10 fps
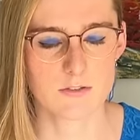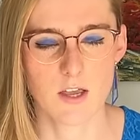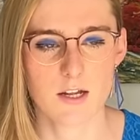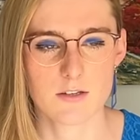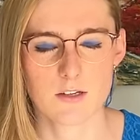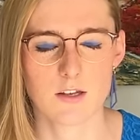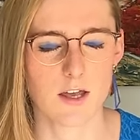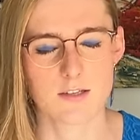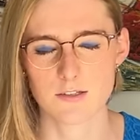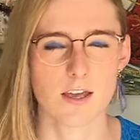is a nice
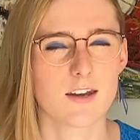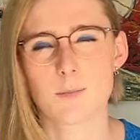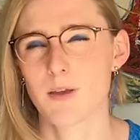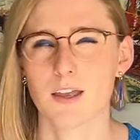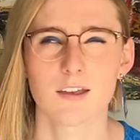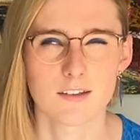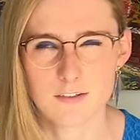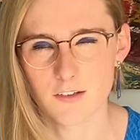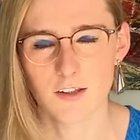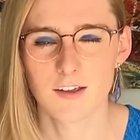tender pink. It's
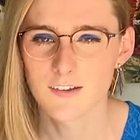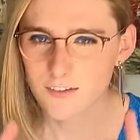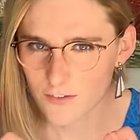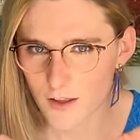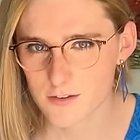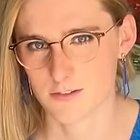nice.